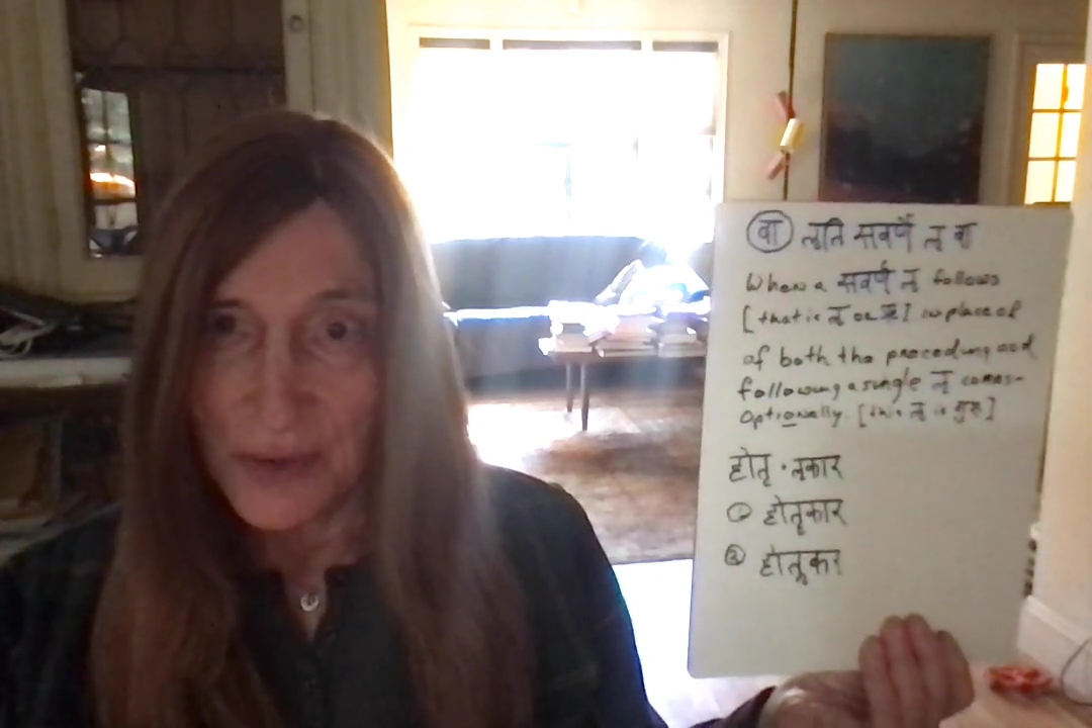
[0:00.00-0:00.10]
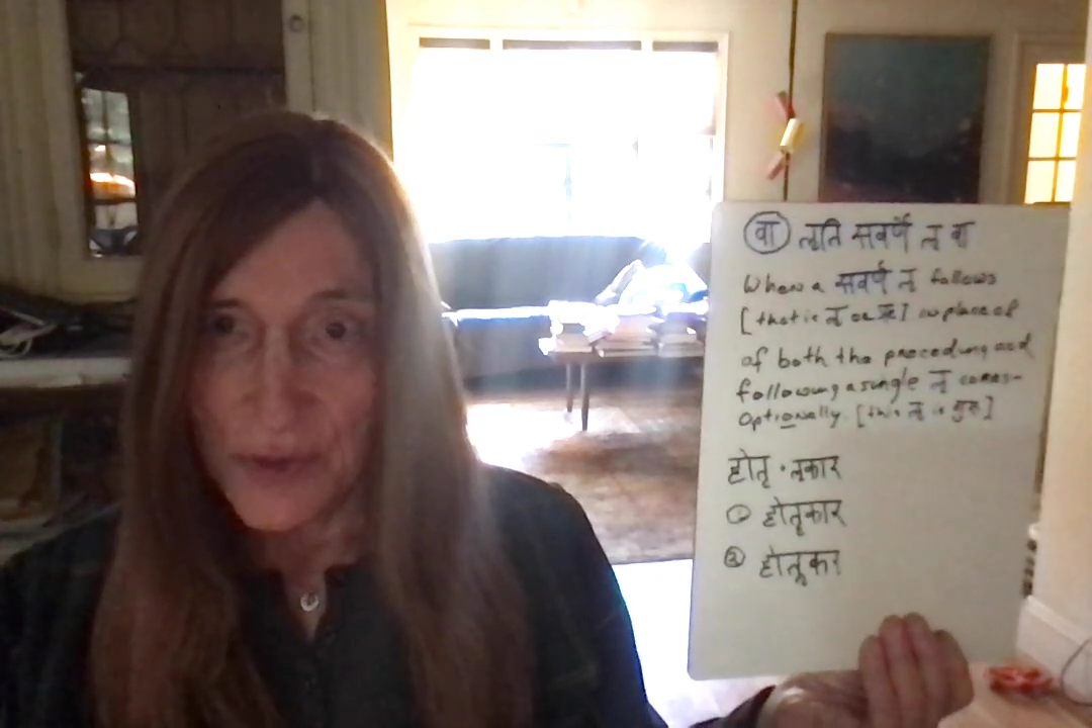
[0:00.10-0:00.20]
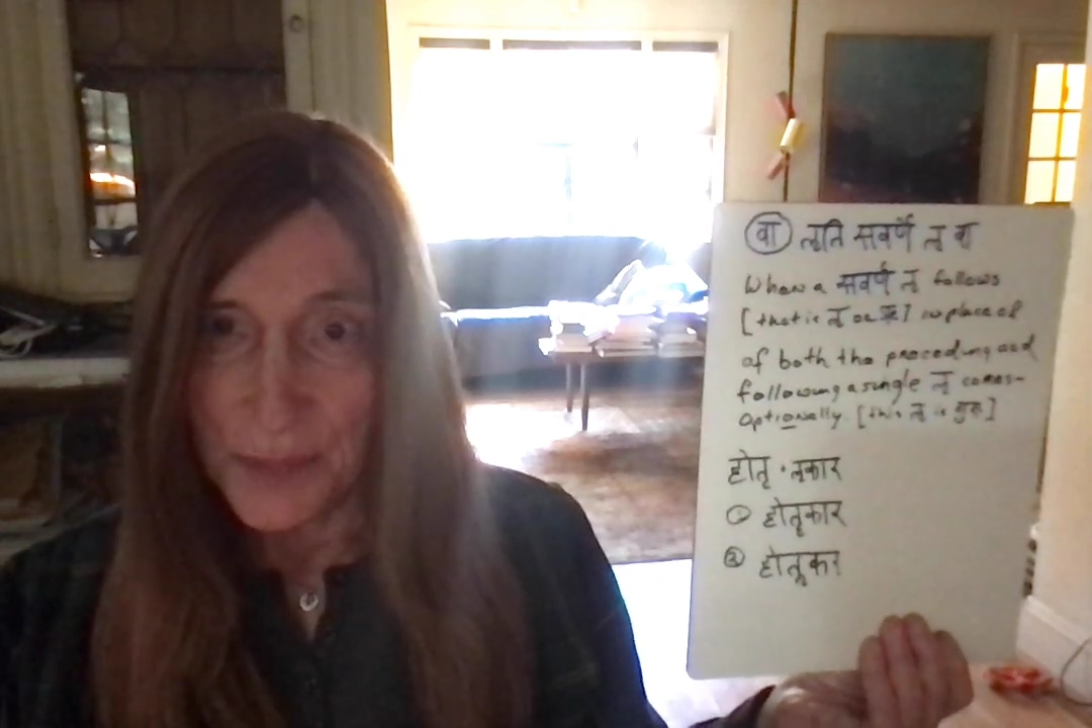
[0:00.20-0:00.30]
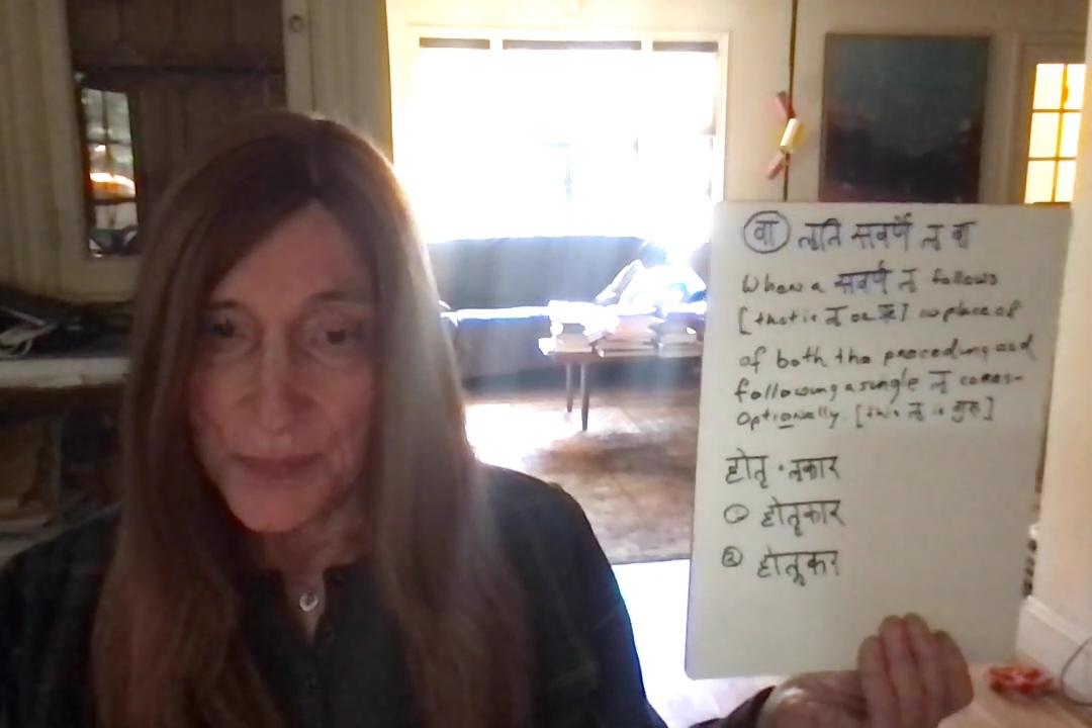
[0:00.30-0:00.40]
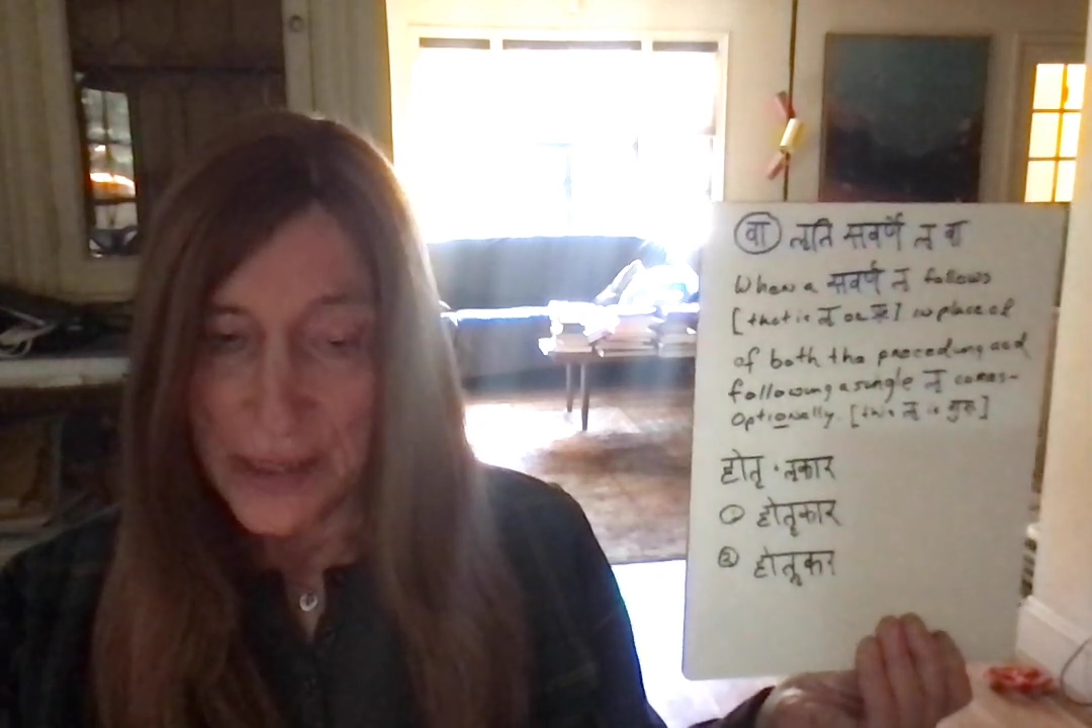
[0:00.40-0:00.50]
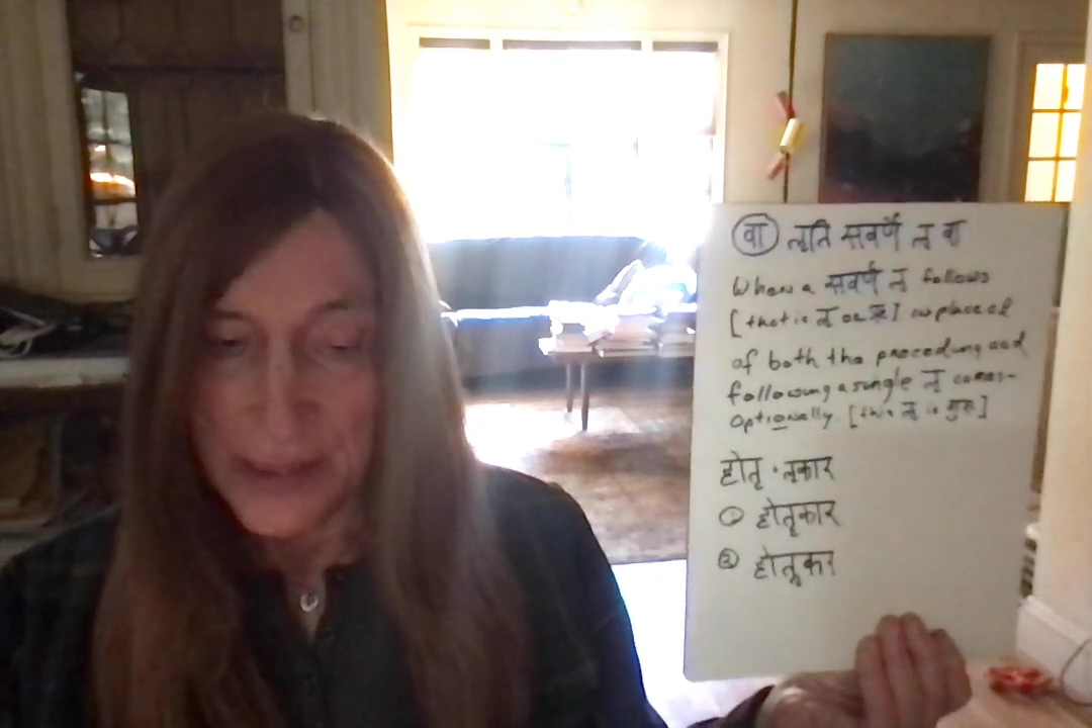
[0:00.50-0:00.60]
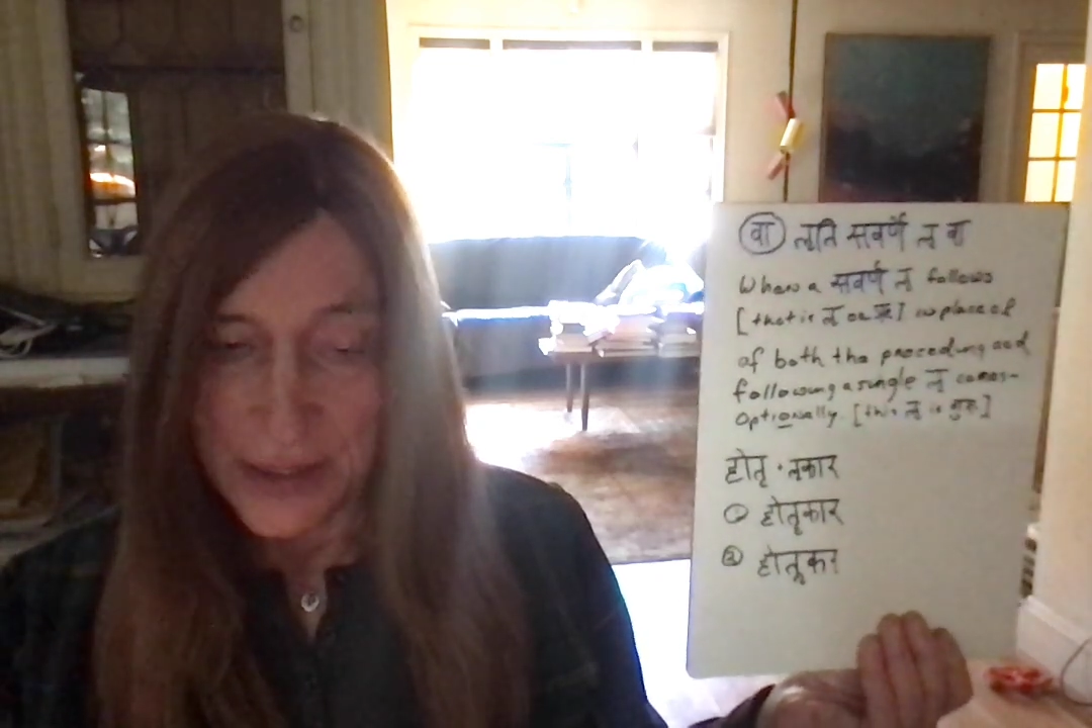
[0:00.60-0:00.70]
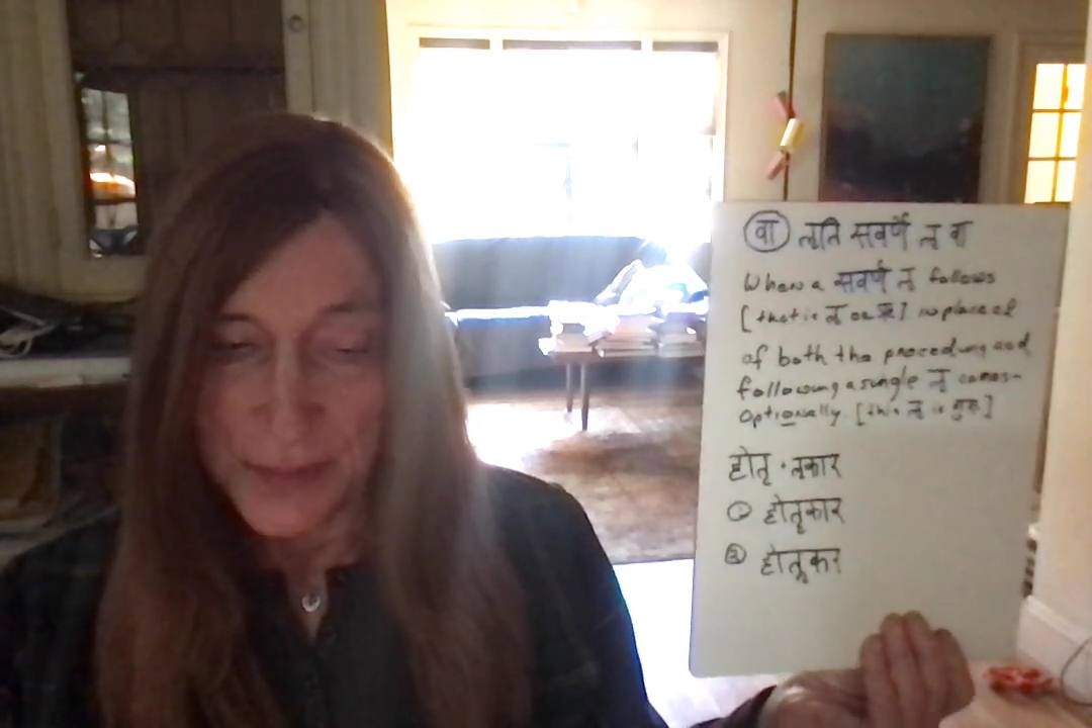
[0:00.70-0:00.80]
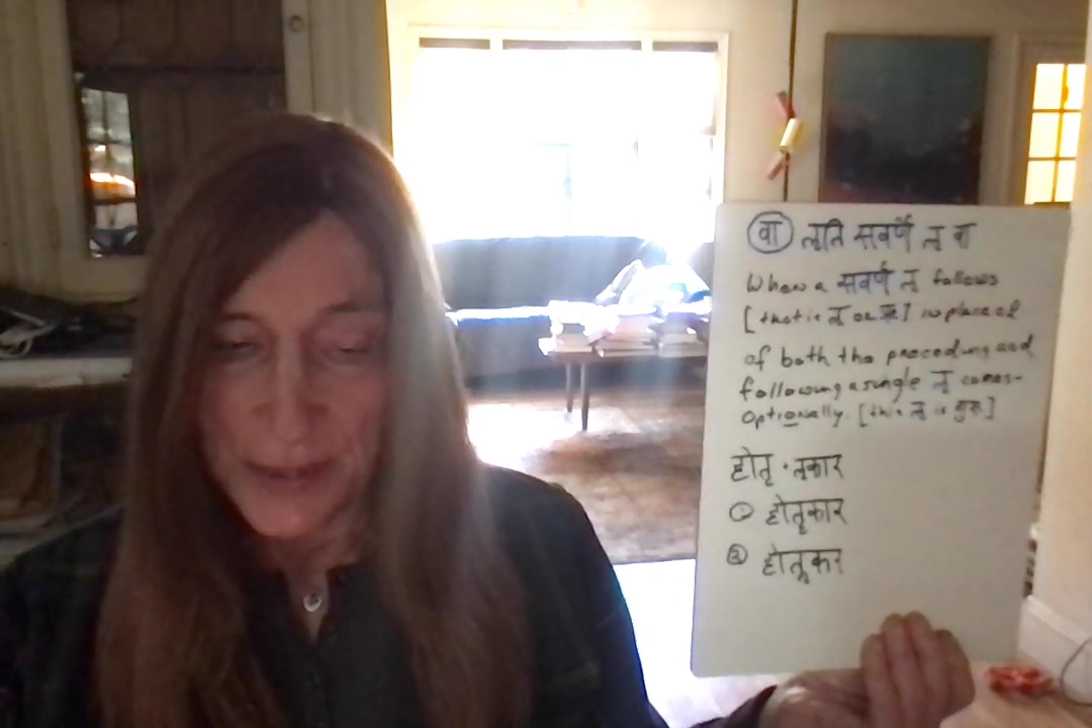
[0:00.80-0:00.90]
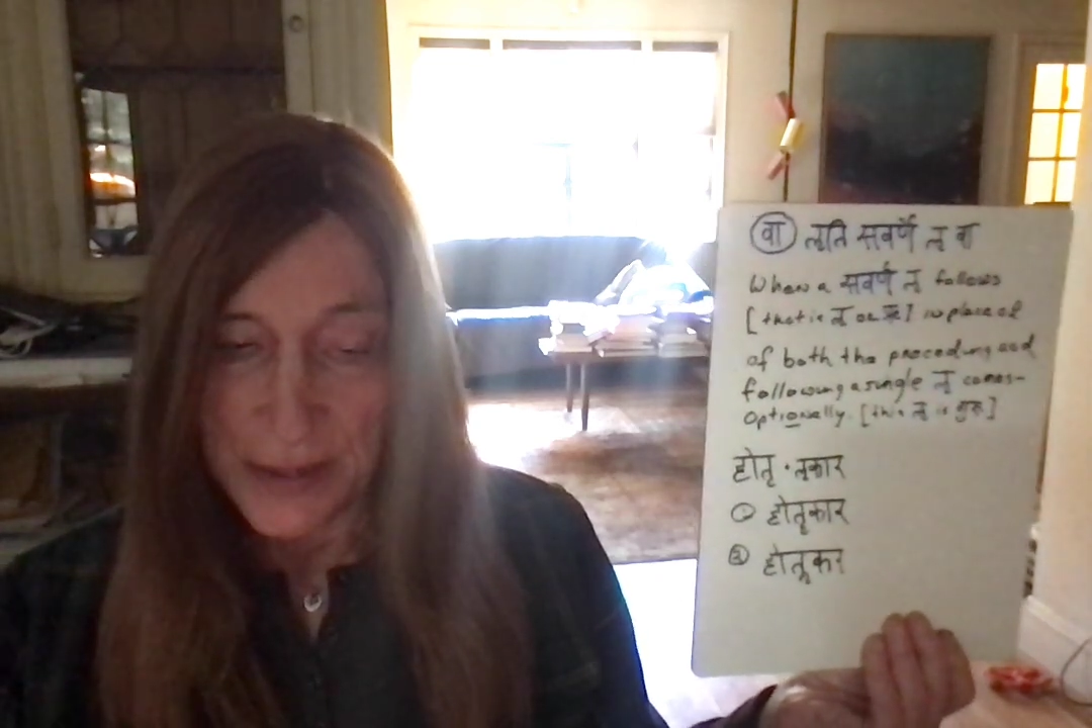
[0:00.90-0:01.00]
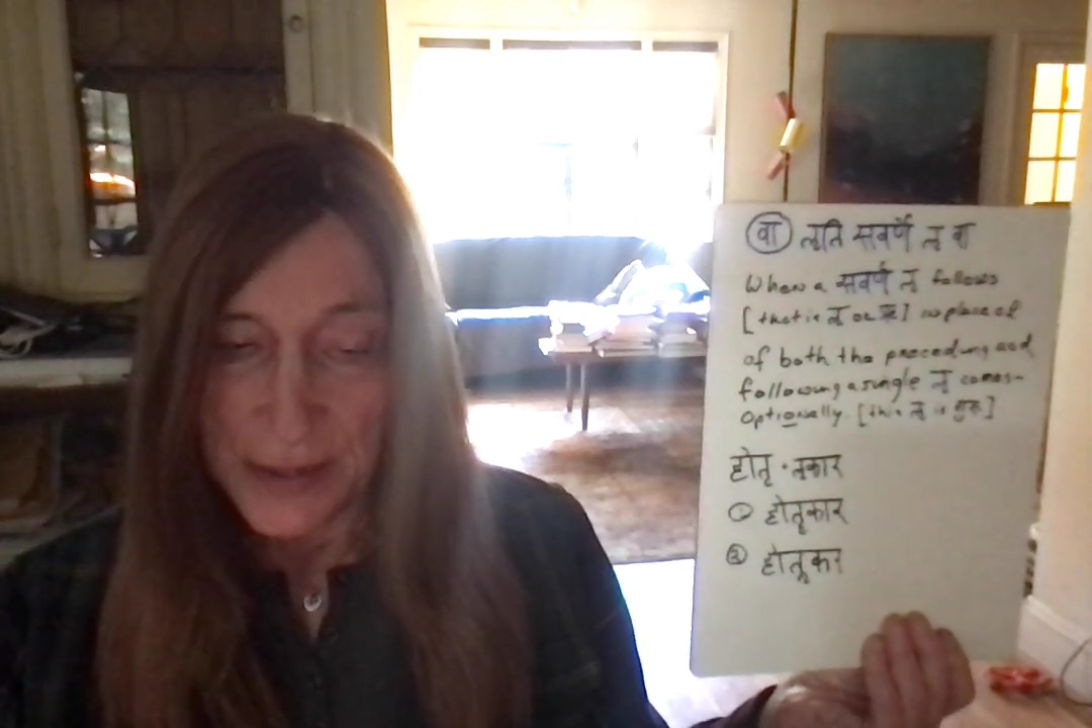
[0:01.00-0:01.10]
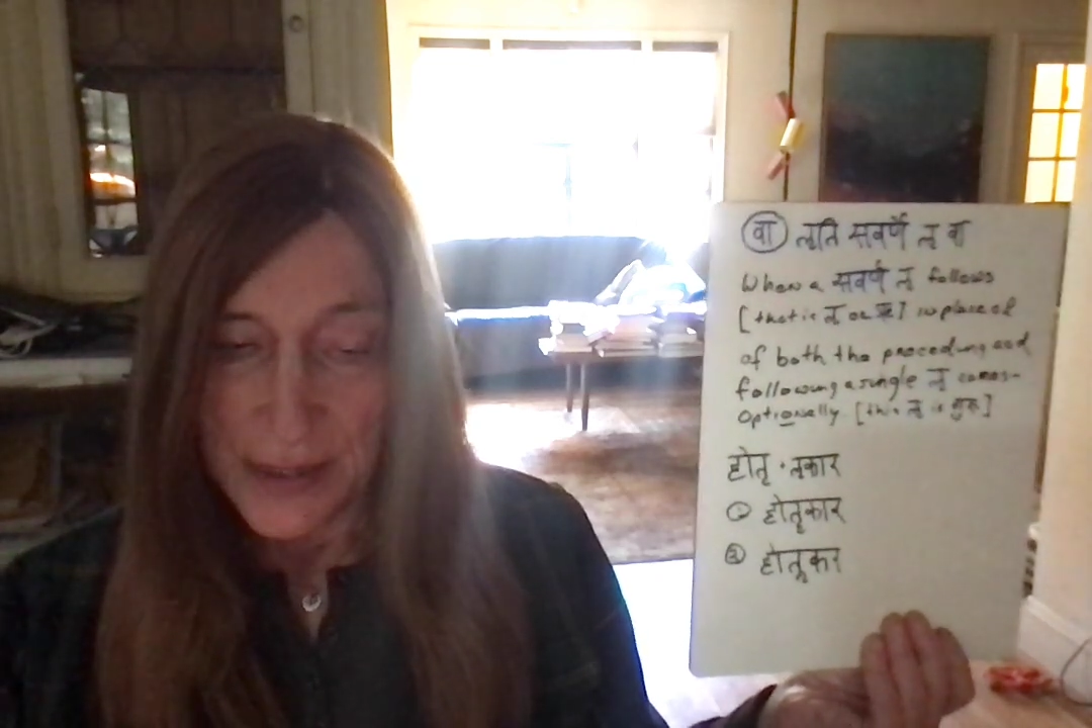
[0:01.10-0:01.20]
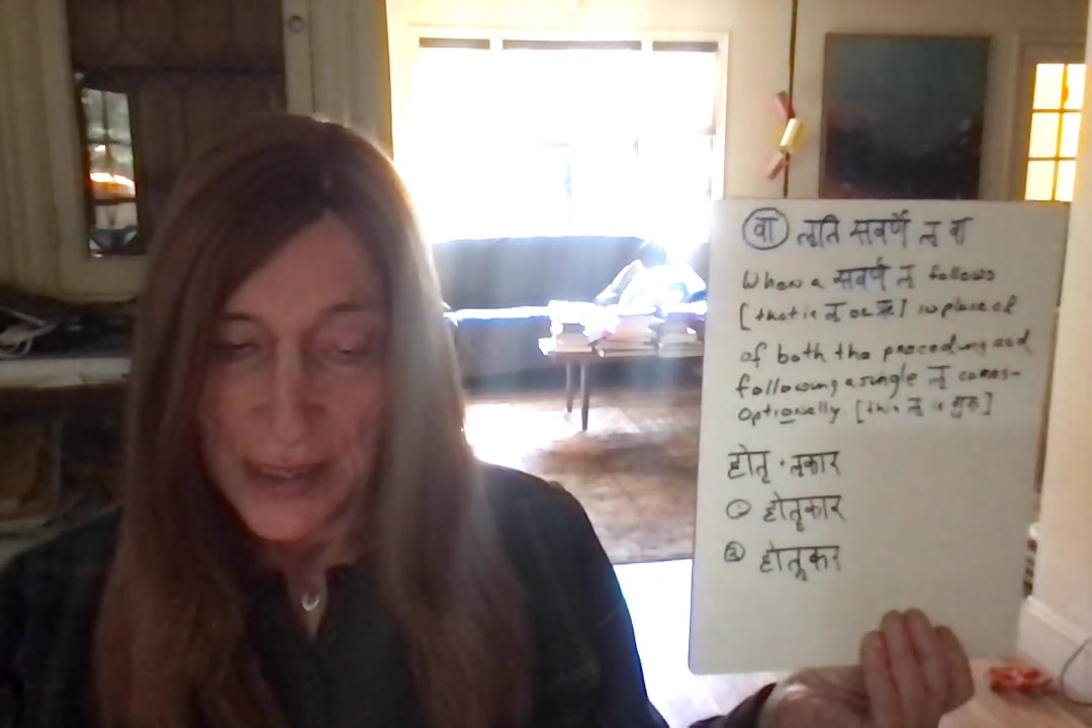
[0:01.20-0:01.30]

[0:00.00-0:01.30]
replacement,